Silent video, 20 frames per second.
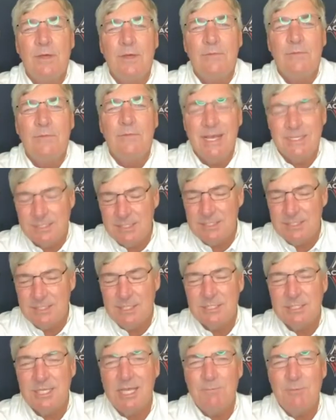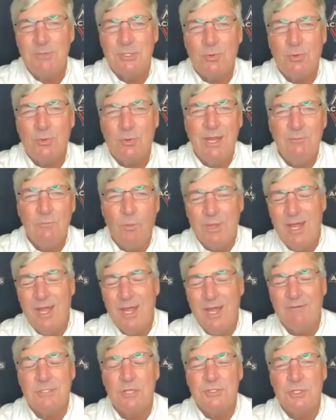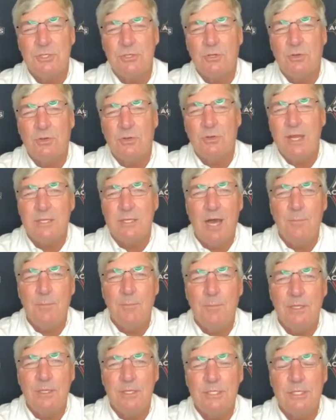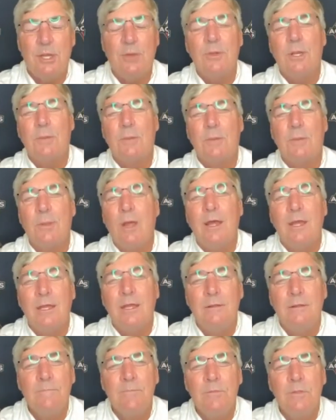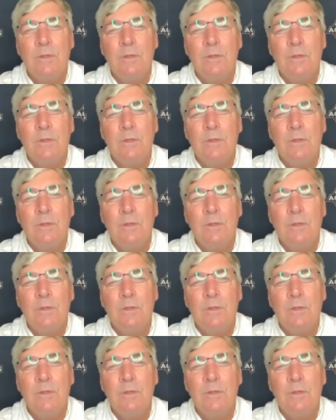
the, the, hesitancy between we have such great dominant interior play